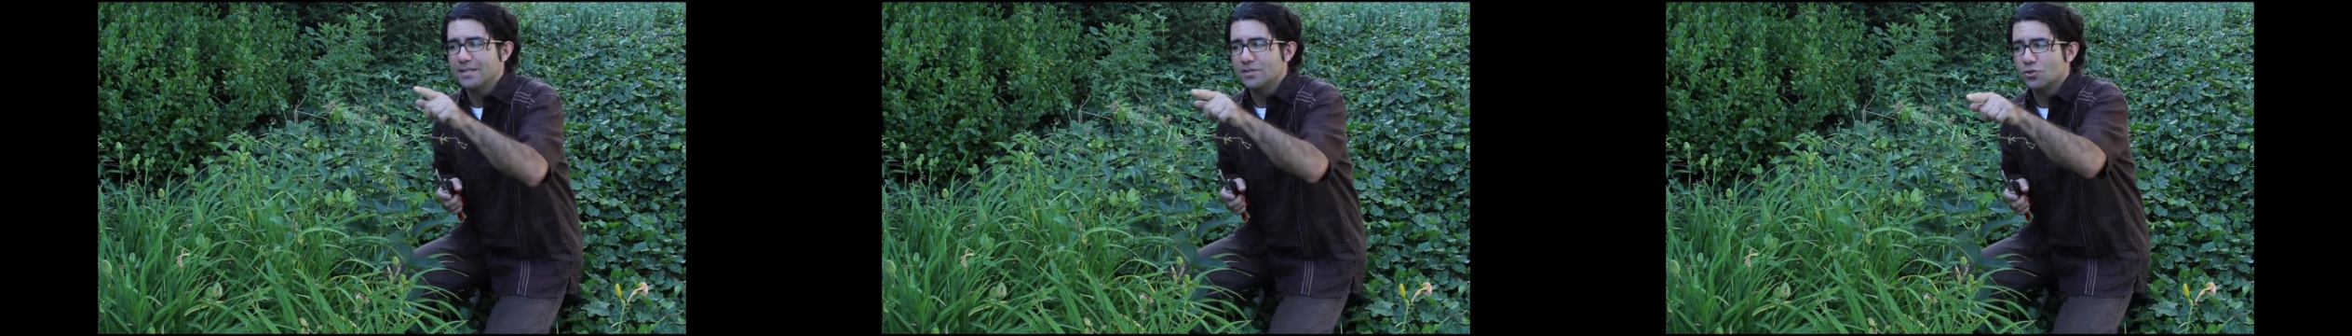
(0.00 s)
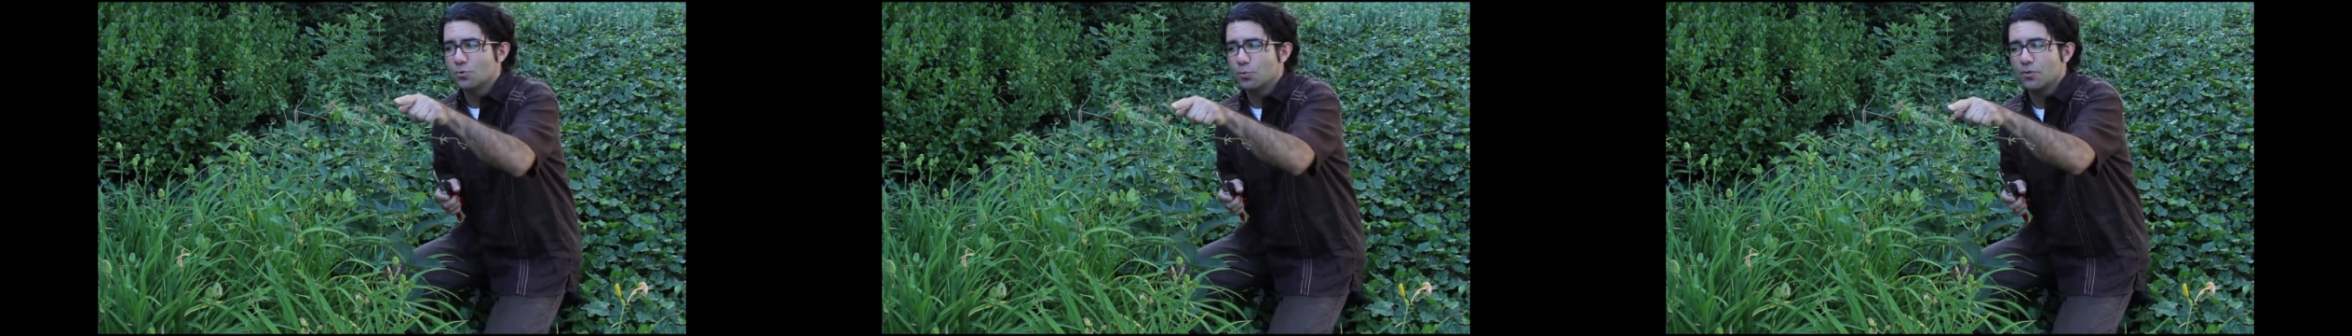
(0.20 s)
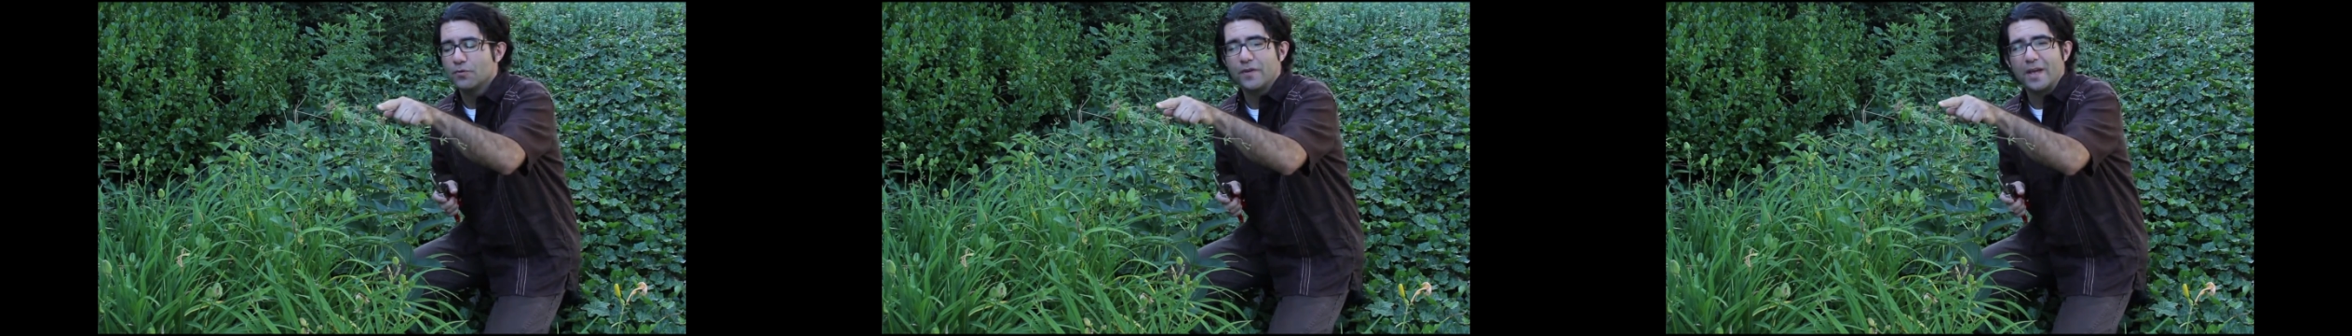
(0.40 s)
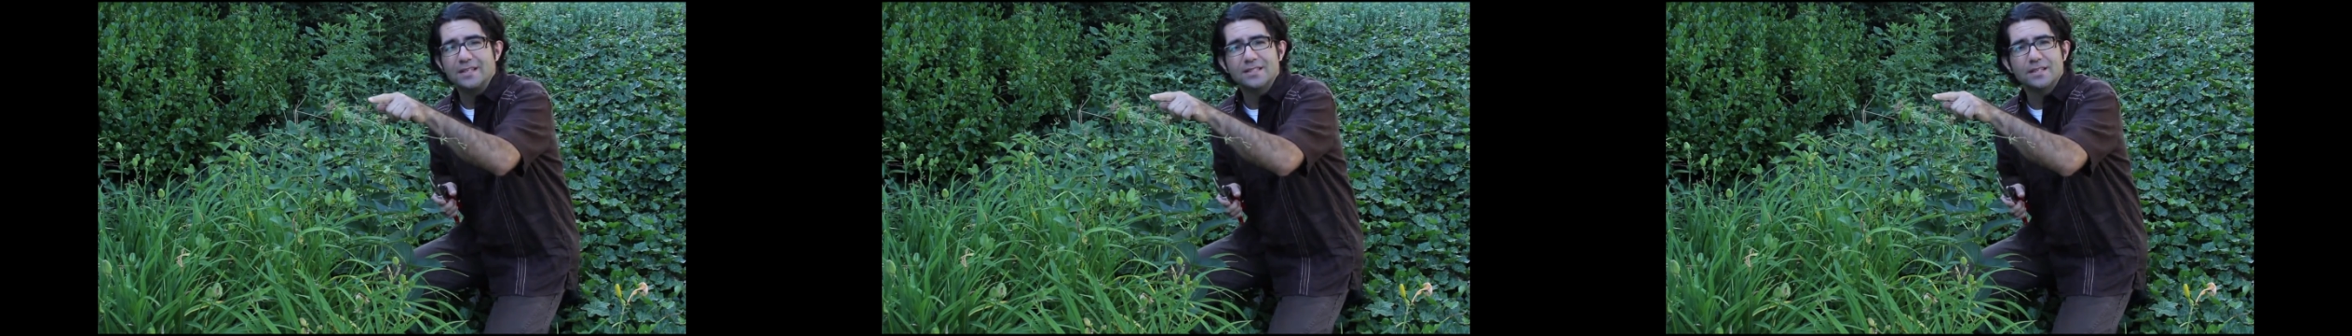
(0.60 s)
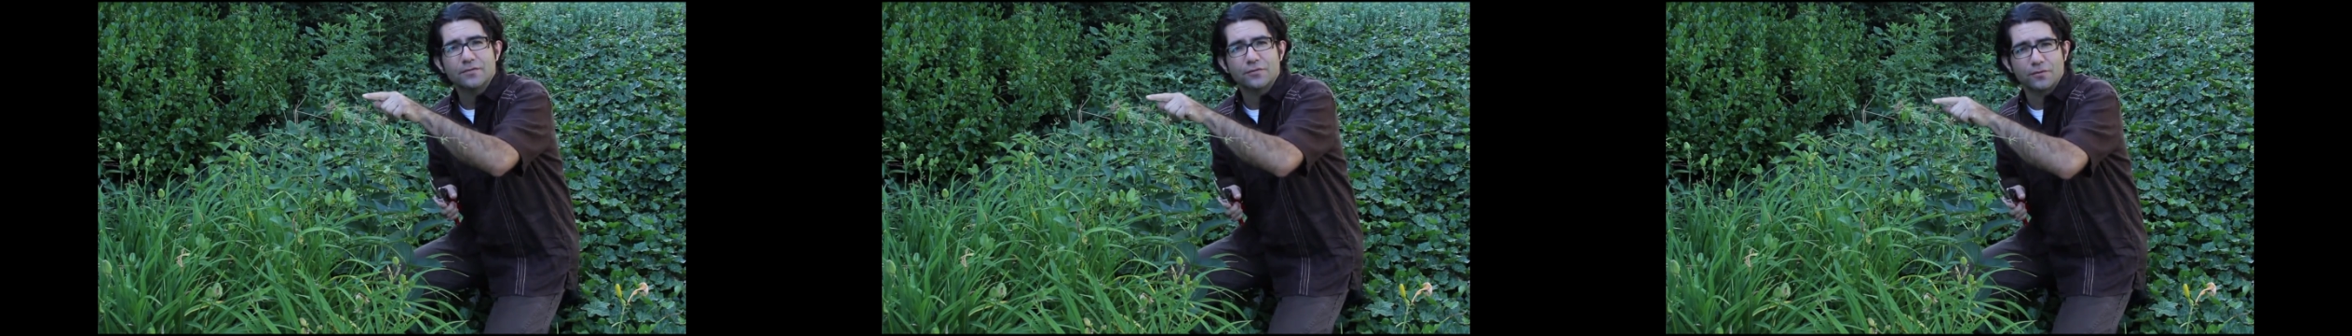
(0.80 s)
is to
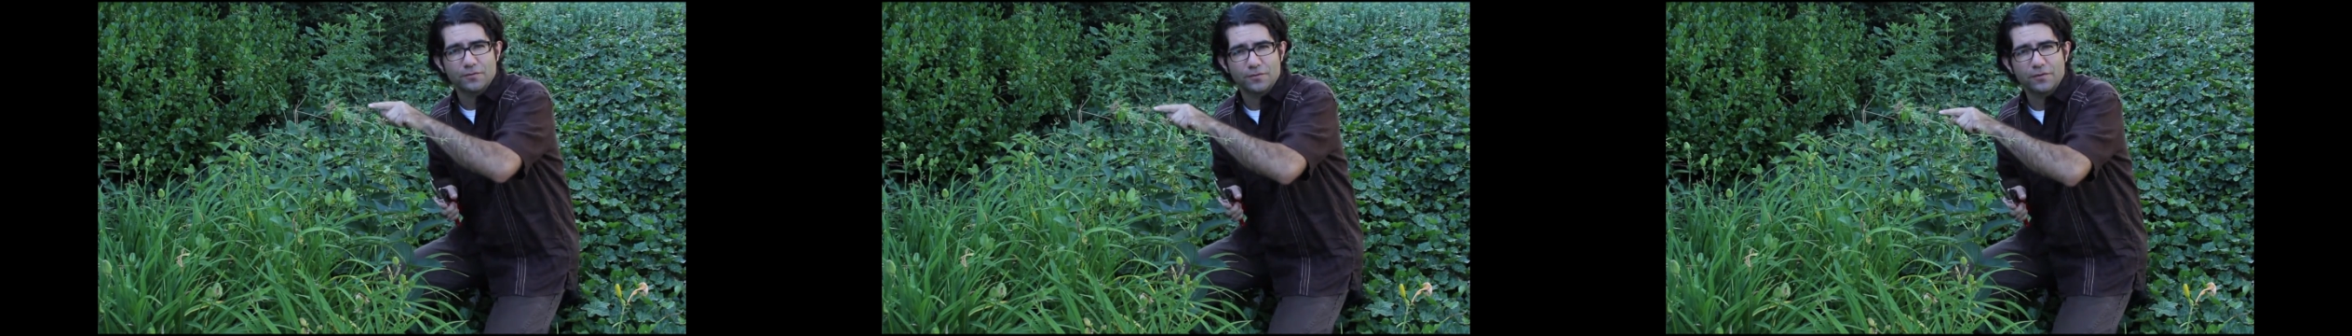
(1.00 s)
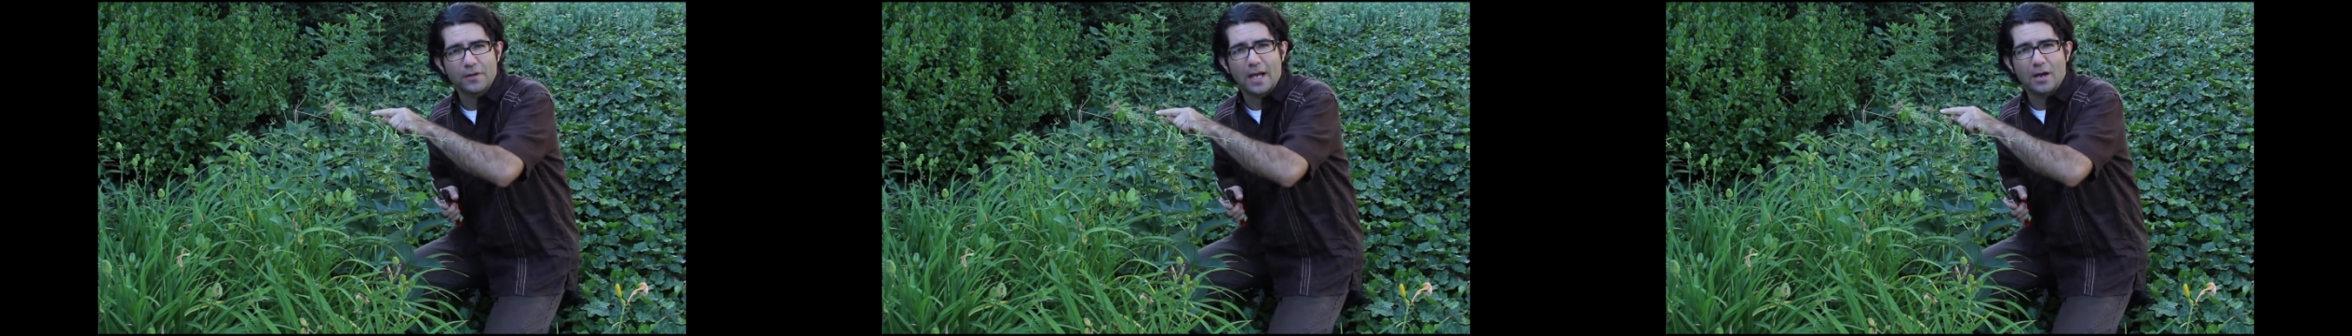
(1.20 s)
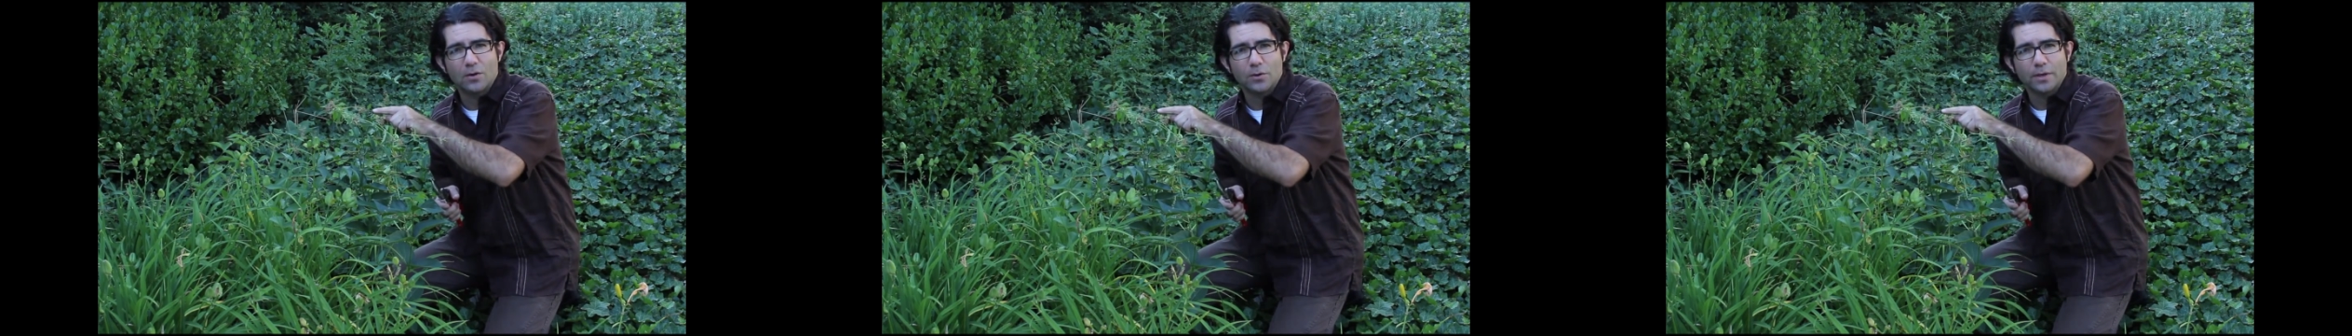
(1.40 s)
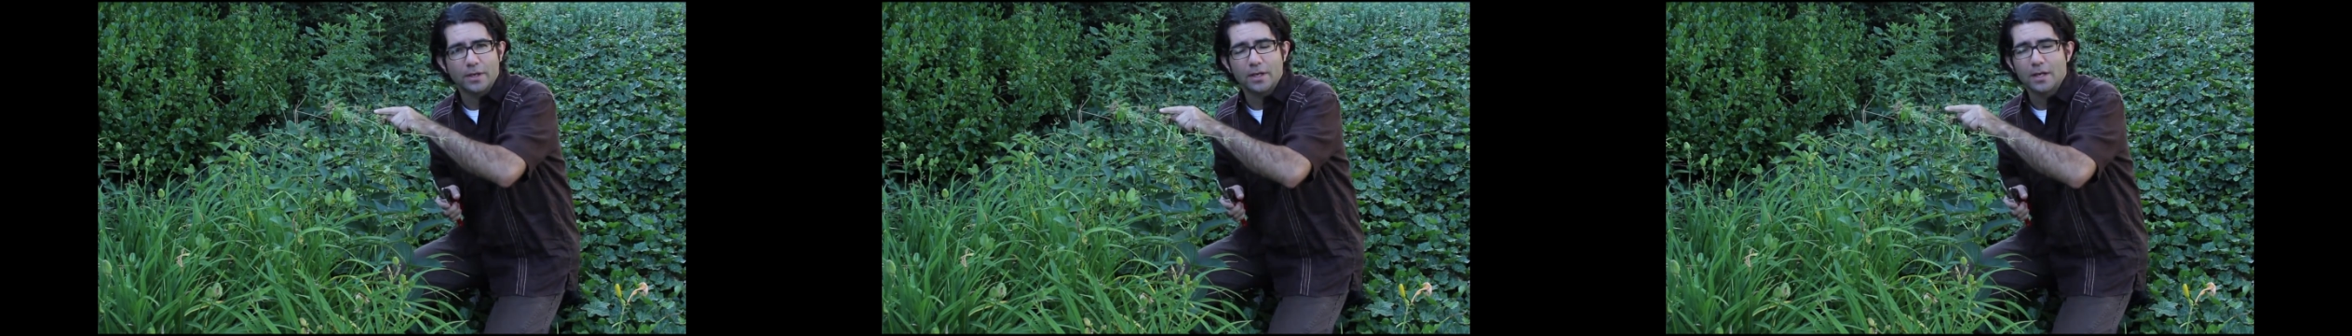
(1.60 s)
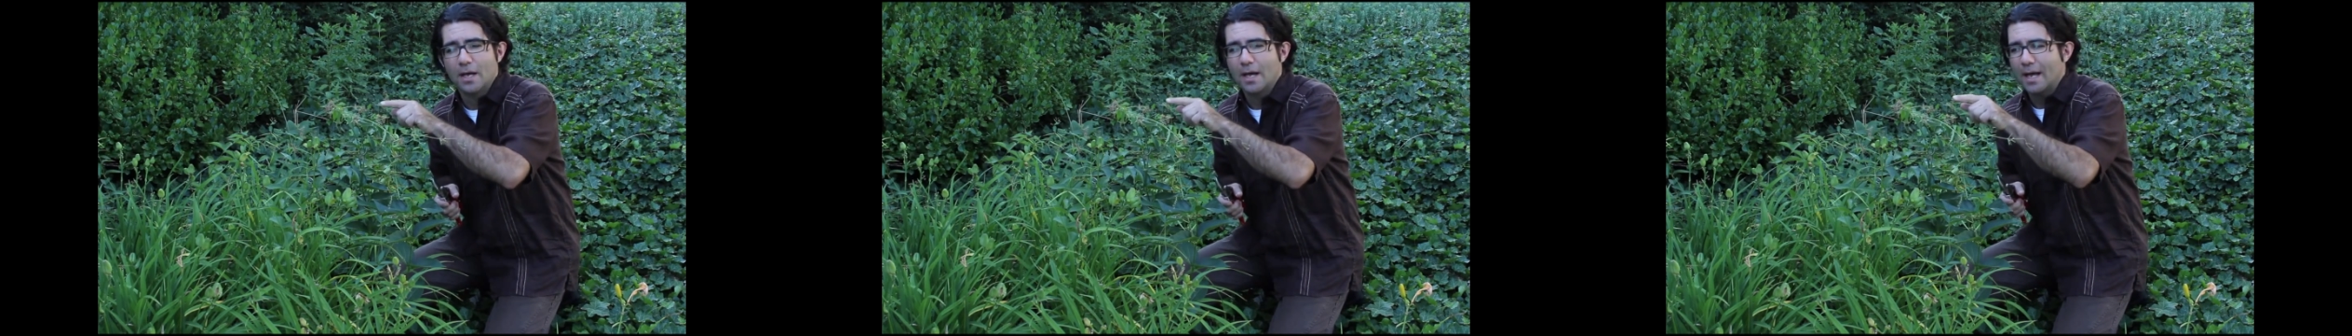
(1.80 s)
prevent it from
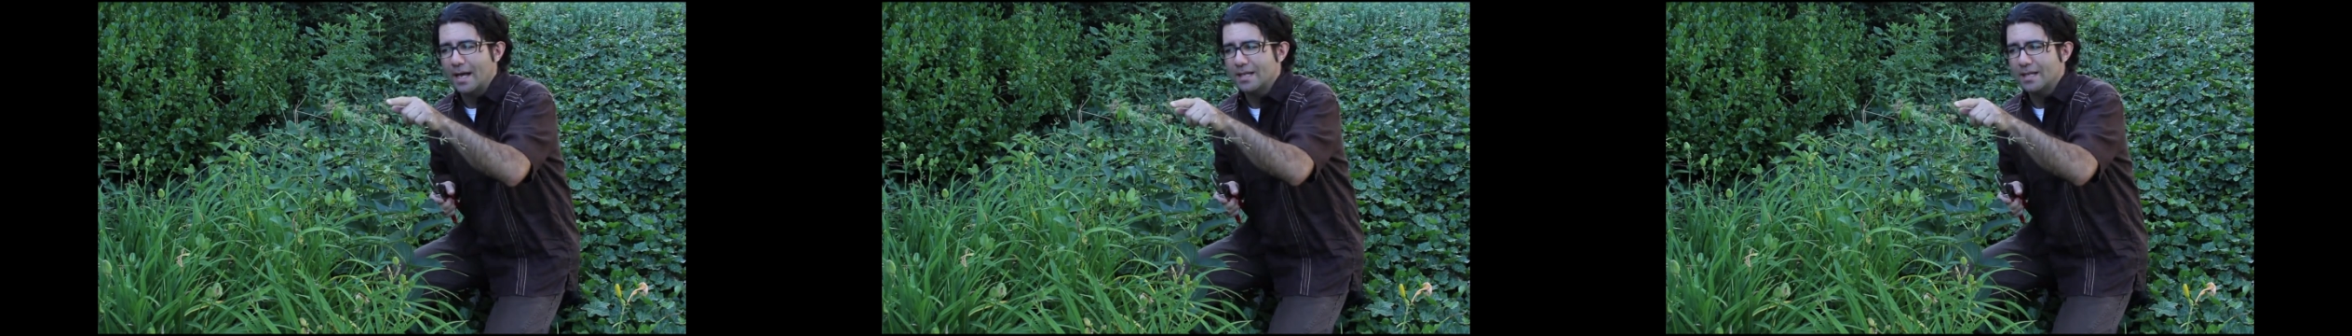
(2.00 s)
flowering.